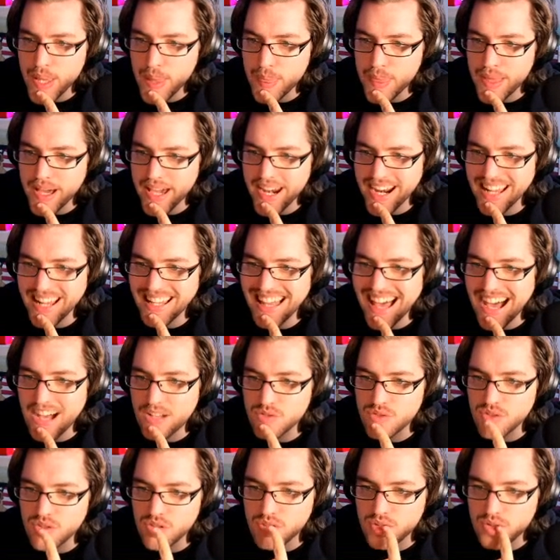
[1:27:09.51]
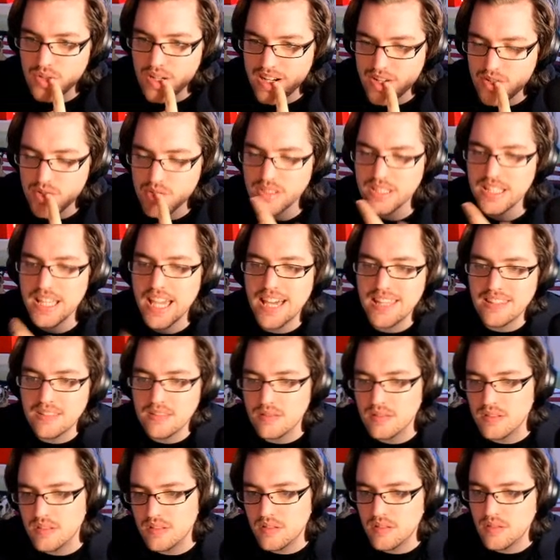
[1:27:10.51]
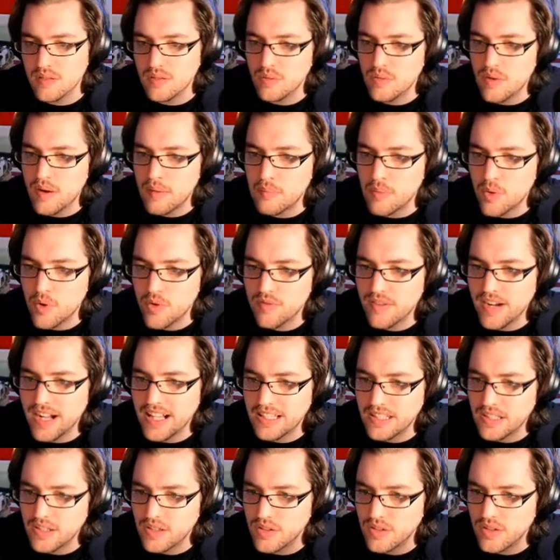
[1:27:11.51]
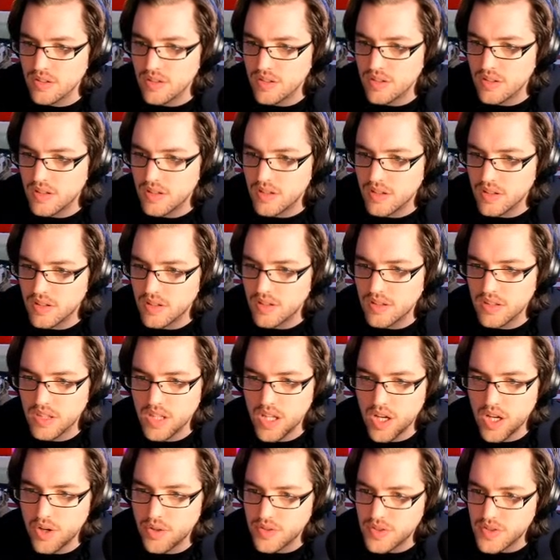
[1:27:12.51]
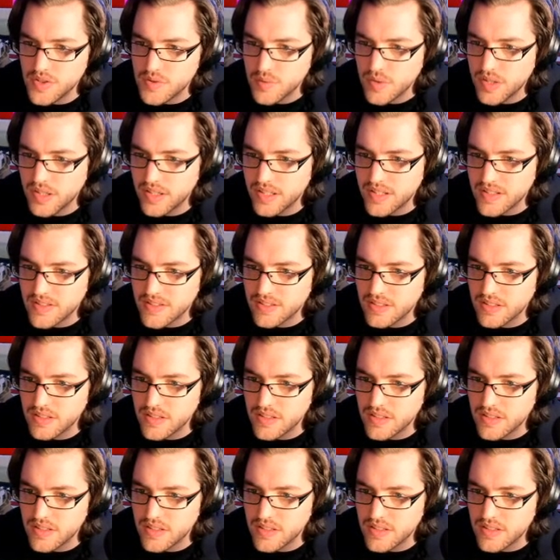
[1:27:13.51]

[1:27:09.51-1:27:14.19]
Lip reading: that allows you to actually add one more value. No, this one doesn't.